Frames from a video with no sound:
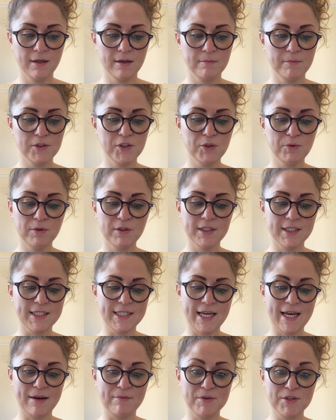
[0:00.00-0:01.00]
But she wouldn't
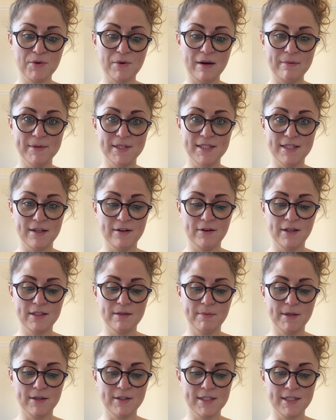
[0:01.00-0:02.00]
say and was quite mysterious
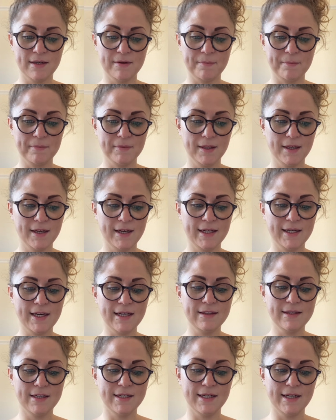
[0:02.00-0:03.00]
about it. I
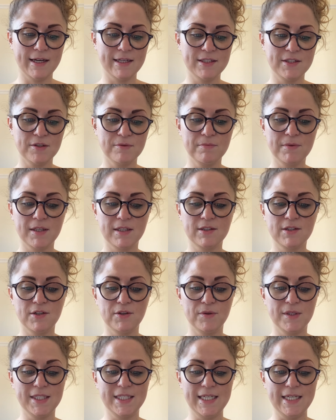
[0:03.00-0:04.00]
gathered it had something to
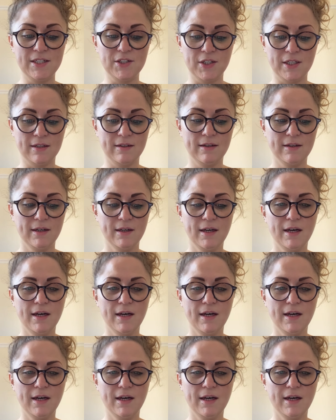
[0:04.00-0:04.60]
do with teaching.